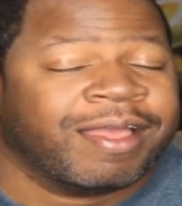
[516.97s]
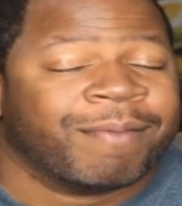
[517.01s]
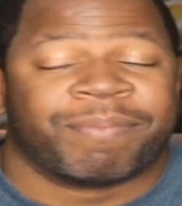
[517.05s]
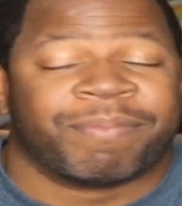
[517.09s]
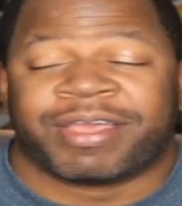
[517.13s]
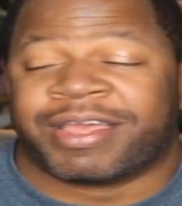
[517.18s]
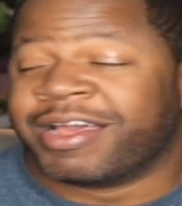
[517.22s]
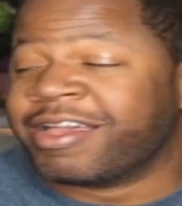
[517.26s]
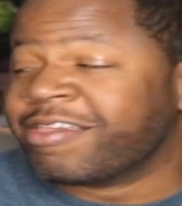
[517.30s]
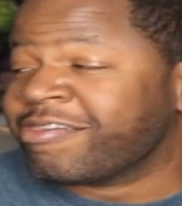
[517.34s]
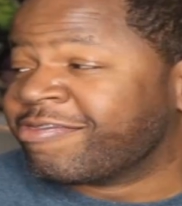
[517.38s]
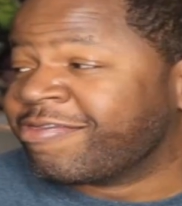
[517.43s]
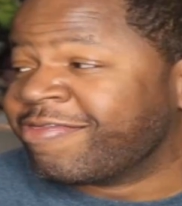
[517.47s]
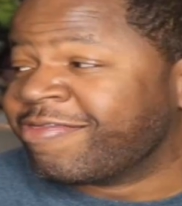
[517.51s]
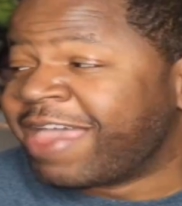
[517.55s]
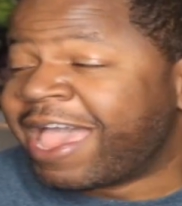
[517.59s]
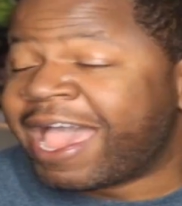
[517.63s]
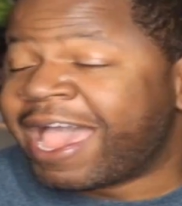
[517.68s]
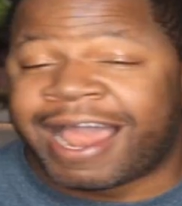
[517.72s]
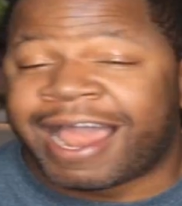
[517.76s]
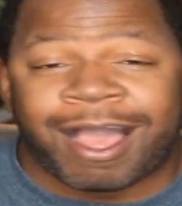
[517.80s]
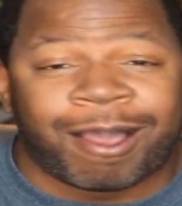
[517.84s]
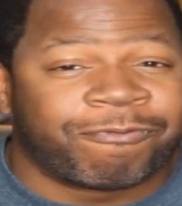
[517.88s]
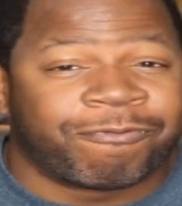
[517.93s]
because that
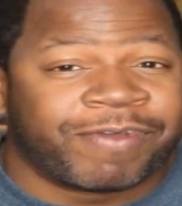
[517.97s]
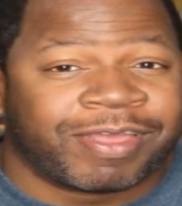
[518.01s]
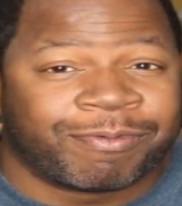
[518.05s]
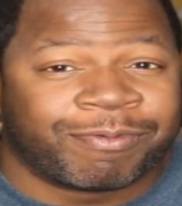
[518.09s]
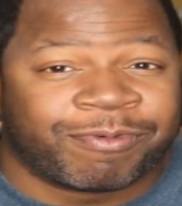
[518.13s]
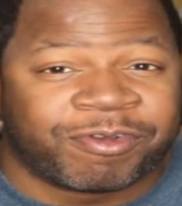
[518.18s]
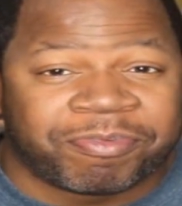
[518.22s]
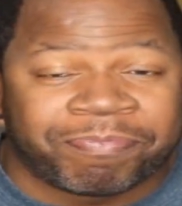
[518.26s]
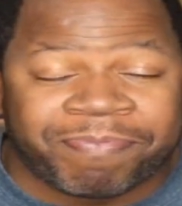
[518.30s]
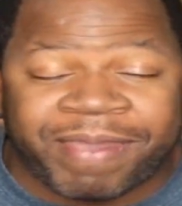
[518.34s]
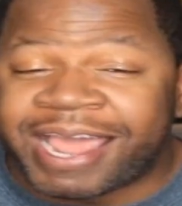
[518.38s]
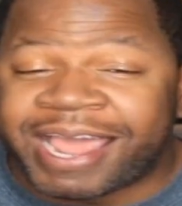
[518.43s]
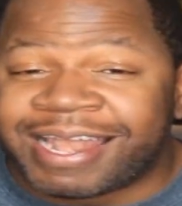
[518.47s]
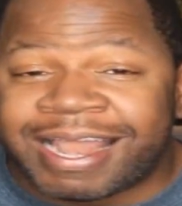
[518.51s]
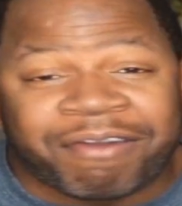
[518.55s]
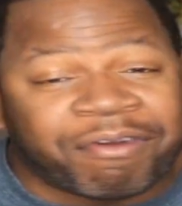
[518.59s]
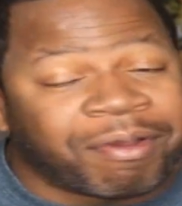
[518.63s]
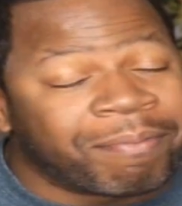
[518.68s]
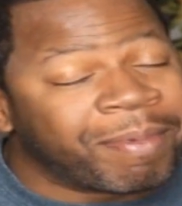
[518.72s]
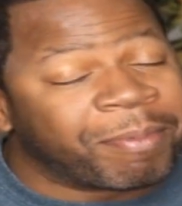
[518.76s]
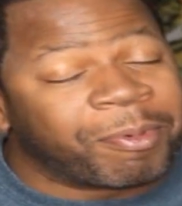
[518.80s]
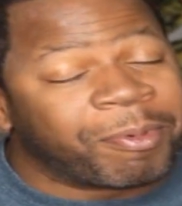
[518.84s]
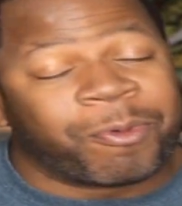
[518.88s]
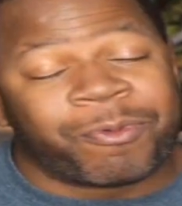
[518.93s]
outfit was bad. And I
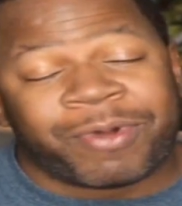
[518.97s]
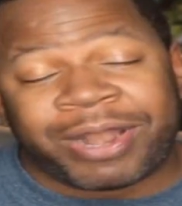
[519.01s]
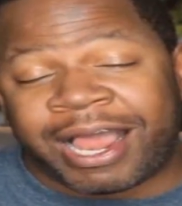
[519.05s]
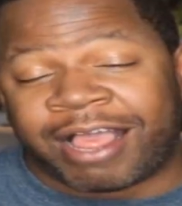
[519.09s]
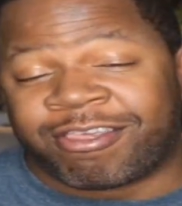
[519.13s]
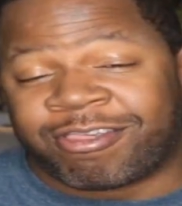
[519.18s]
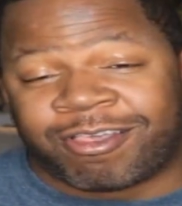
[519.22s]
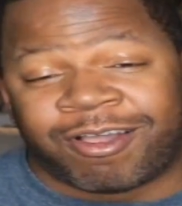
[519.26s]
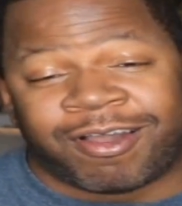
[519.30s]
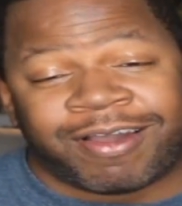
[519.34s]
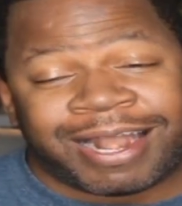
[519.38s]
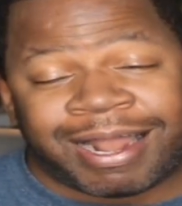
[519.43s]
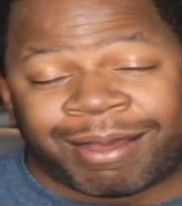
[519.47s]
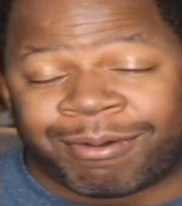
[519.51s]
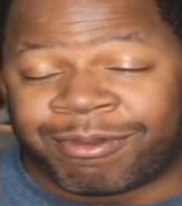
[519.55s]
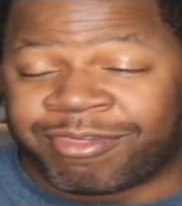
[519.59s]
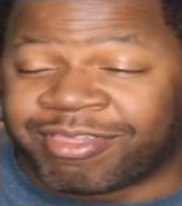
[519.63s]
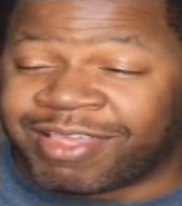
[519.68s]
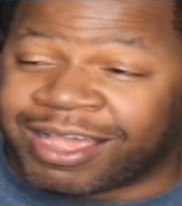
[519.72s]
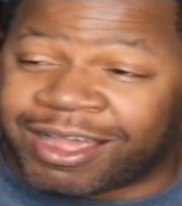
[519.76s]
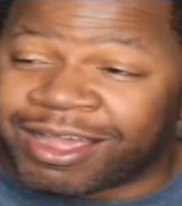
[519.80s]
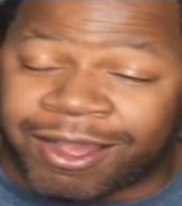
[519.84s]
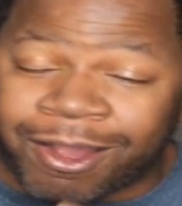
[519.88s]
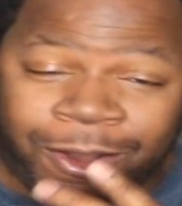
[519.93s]
remember when I saw it, I was
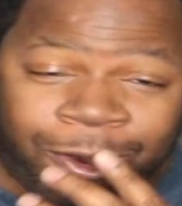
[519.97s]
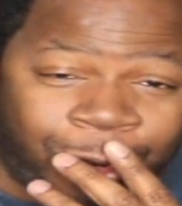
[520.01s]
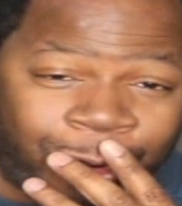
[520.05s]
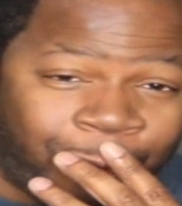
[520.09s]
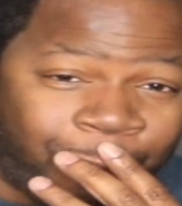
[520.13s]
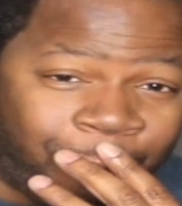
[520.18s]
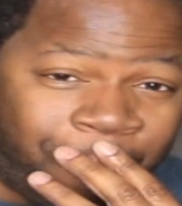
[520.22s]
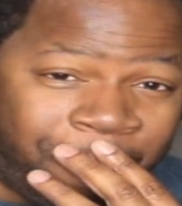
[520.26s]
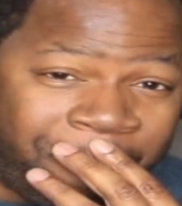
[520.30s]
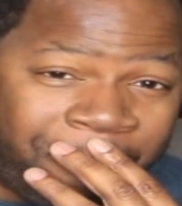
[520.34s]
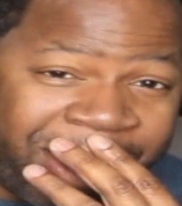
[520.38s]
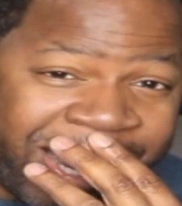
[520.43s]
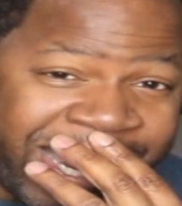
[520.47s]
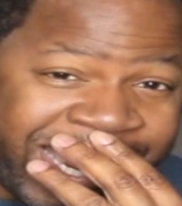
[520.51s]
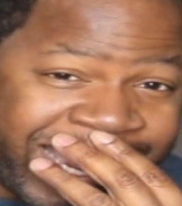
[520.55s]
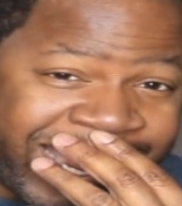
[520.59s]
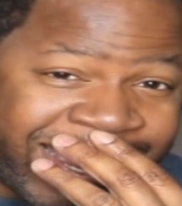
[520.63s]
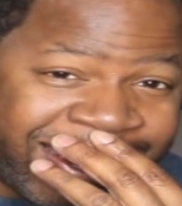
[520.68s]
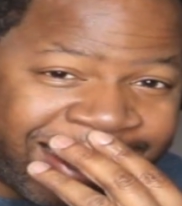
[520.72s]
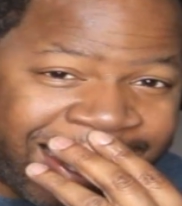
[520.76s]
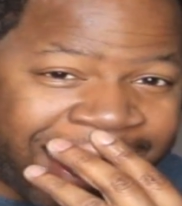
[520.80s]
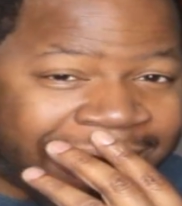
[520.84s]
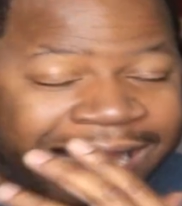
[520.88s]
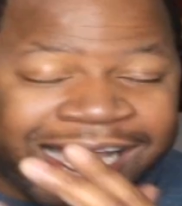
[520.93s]
like, oh
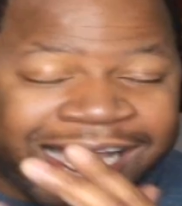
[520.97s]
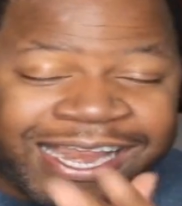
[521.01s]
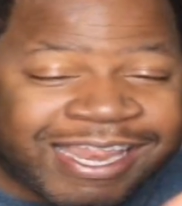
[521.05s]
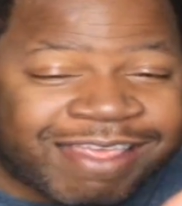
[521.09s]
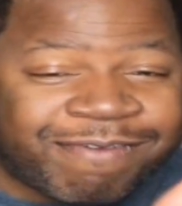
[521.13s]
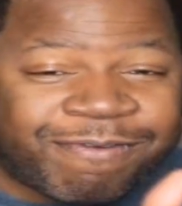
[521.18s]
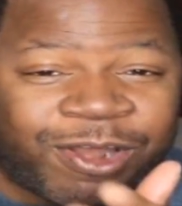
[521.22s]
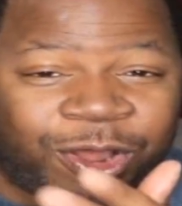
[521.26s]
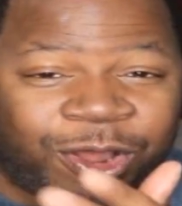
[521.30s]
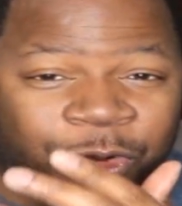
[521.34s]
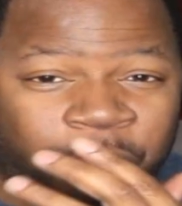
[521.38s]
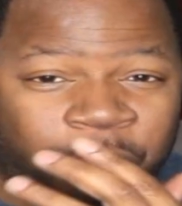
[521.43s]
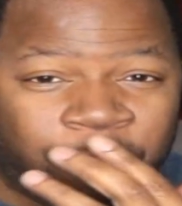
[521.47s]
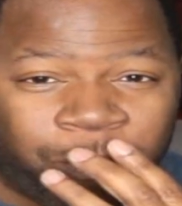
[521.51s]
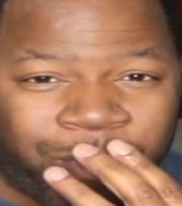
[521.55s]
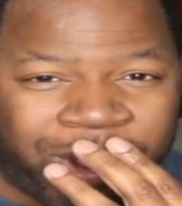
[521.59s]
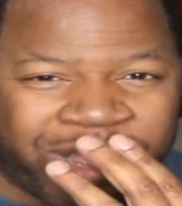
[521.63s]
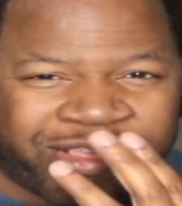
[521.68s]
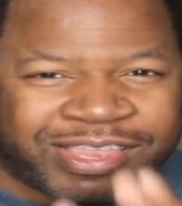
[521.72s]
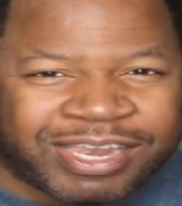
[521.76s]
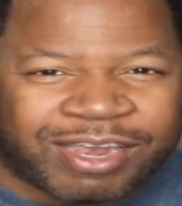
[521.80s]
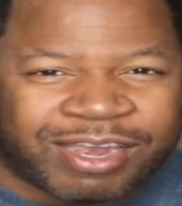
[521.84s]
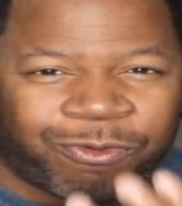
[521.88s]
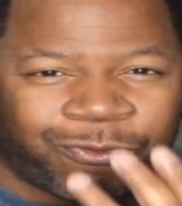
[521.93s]
man, I didn't even know who it
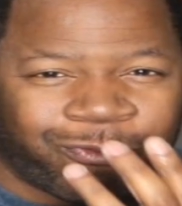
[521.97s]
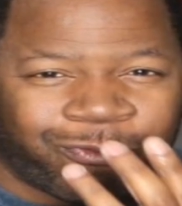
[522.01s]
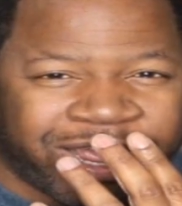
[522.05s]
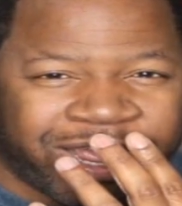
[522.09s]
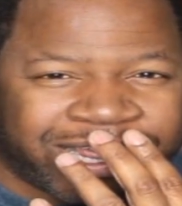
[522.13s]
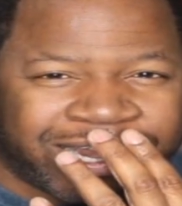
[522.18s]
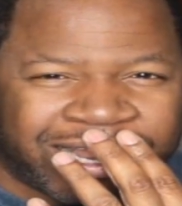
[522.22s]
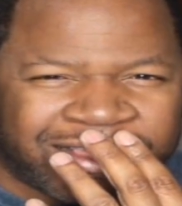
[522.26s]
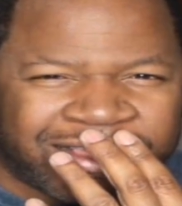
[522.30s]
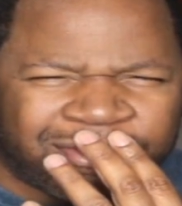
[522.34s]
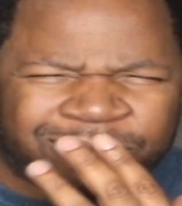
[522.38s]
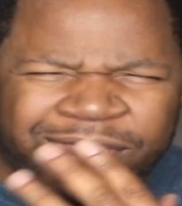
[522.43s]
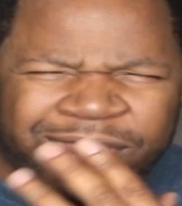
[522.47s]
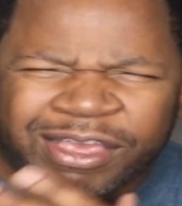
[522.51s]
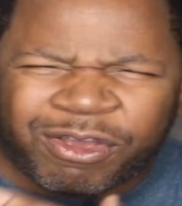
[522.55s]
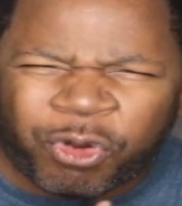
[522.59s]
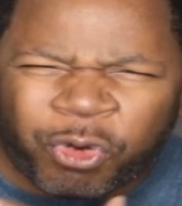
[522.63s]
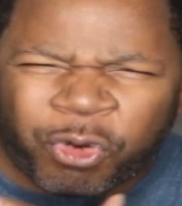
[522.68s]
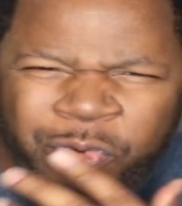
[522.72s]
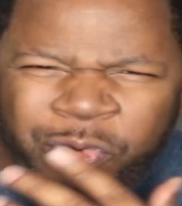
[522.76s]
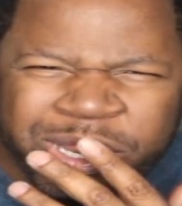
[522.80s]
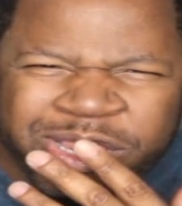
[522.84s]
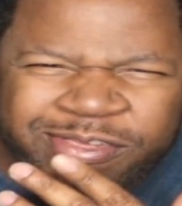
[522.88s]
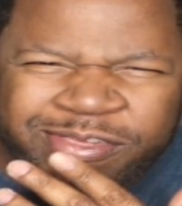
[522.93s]
was. I didn't recognize it. I was like,
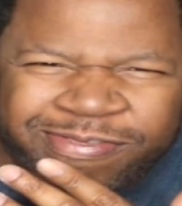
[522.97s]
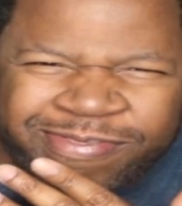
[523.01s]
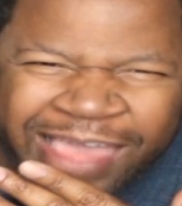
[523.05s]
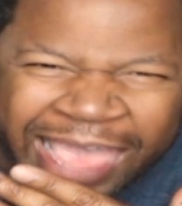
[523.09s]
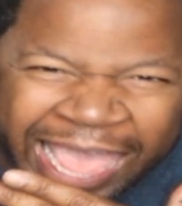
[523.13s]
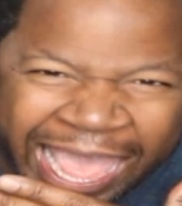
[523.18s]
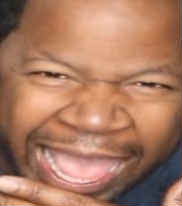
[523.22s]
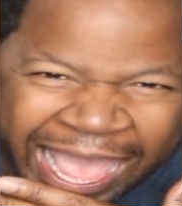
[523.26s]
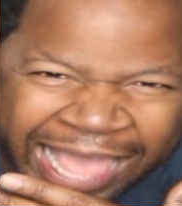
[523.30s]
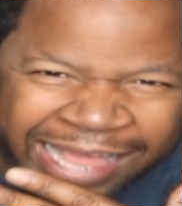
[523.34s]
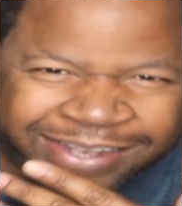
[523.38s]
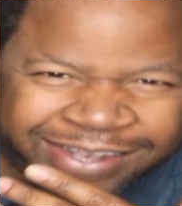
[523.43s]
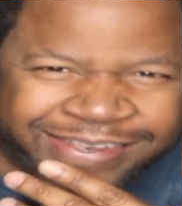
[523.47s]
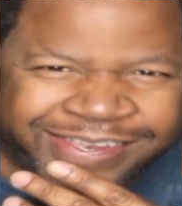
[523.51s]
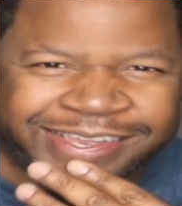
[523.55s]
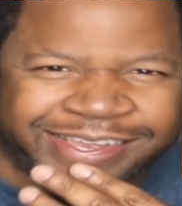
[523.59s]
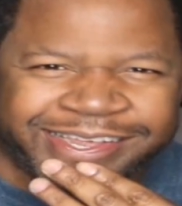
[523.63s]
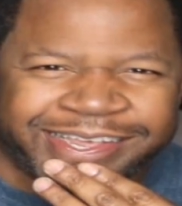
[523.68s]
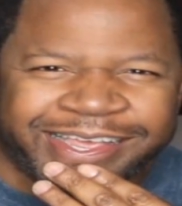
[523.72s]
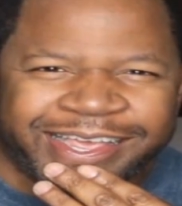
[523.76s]
who is that?